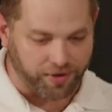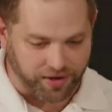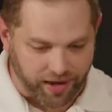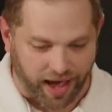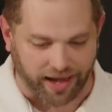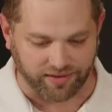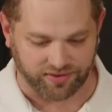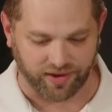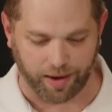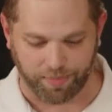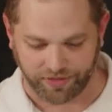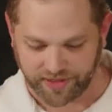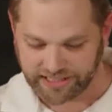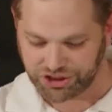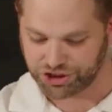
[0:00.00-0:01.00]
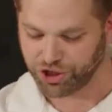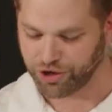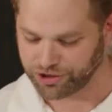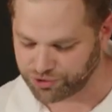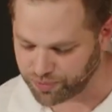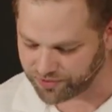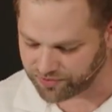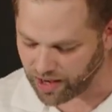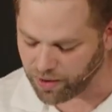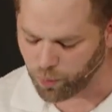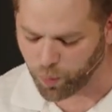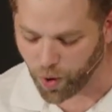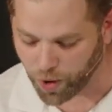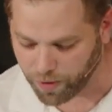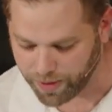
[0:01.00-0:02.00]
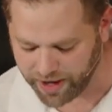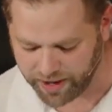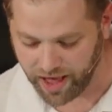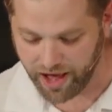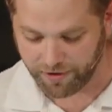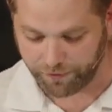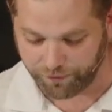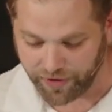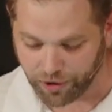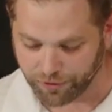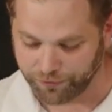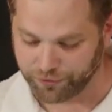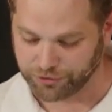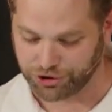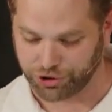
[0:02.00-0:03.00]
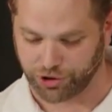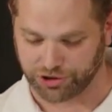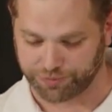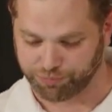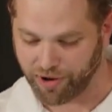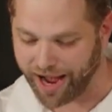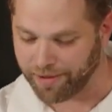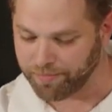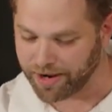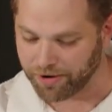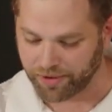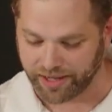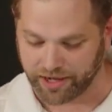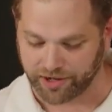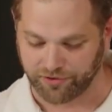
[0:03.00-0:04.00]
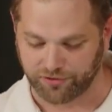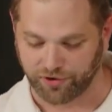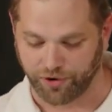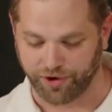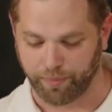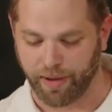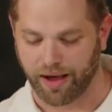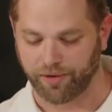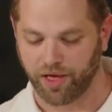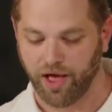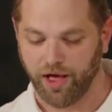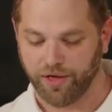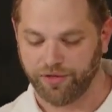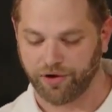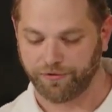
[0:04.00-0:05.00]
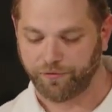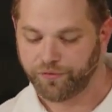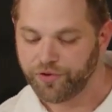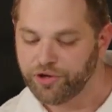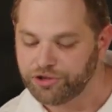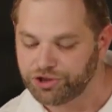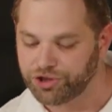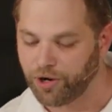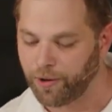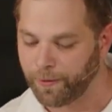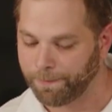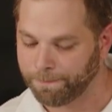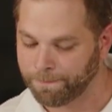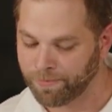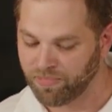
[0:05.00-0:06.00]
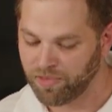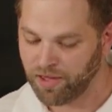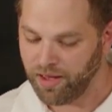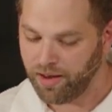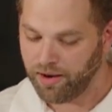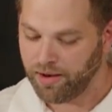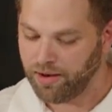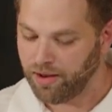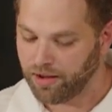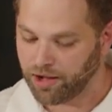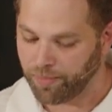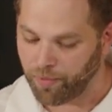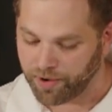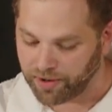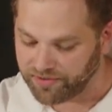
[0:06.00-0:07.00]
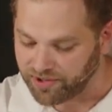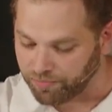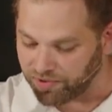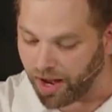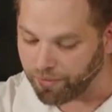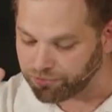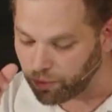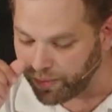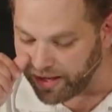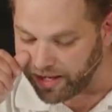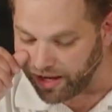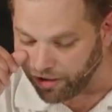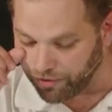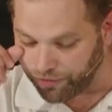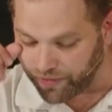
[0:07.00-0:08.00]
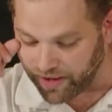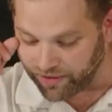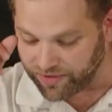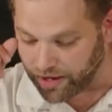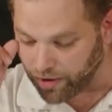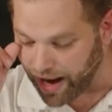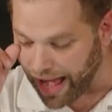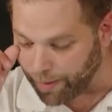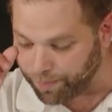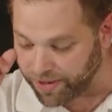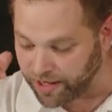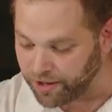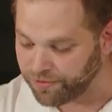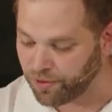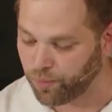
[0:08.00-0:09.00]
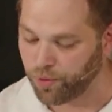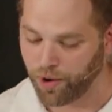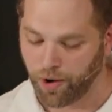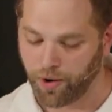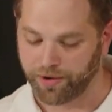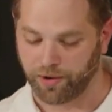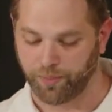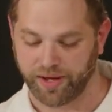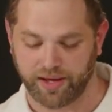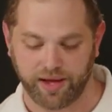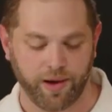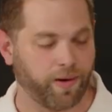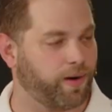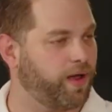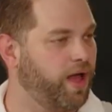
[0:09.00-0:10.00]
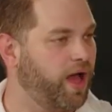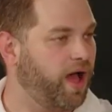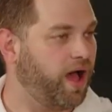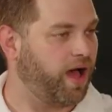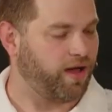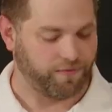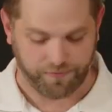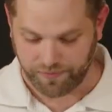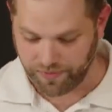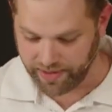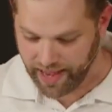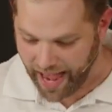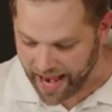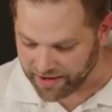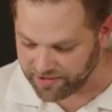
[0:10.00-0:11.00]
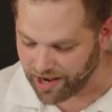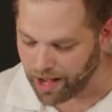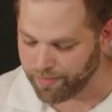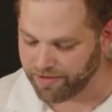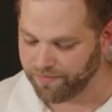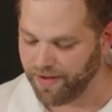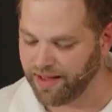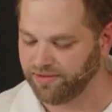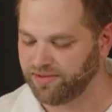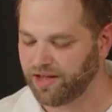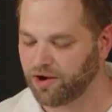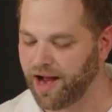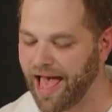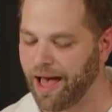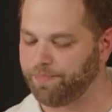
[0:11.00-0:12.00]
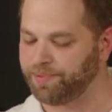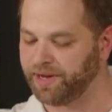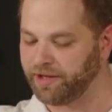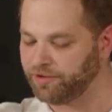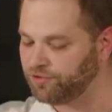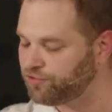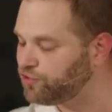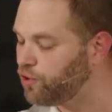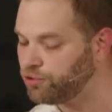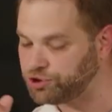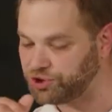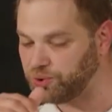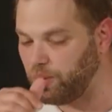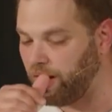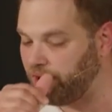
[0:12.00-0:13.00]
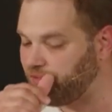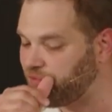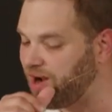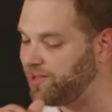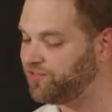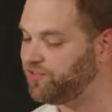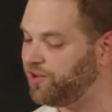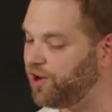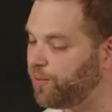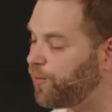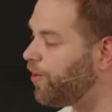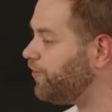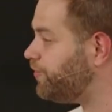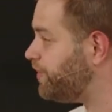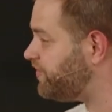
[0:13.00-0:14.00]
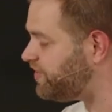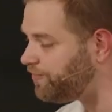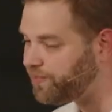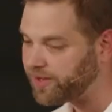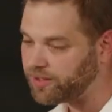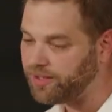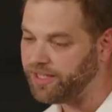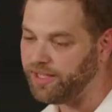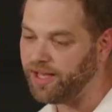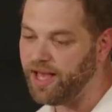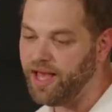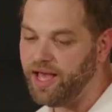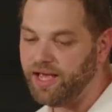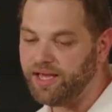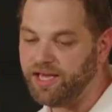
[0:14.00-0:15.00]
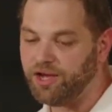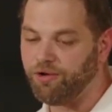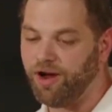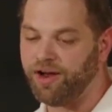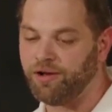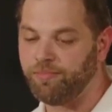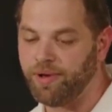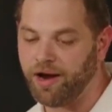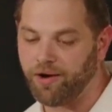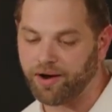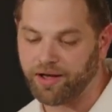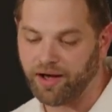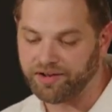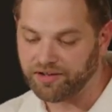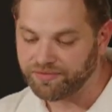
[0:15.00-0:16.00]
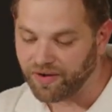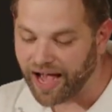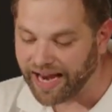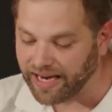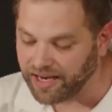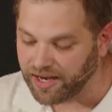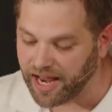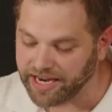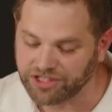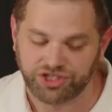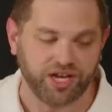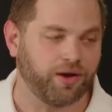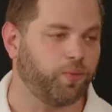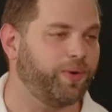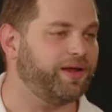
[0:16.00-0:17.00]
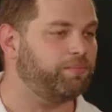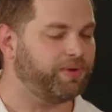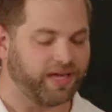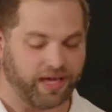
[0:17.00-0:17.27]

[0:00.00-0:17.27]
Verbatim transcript: on God's side. But this church was a worried, fearful church, primarily concerned about their future. Come on, and sometimes when we hear things that are happening in the world and we hear of the end time events that are happening and social unrest in our world, specifically here in America, a divided nation, and we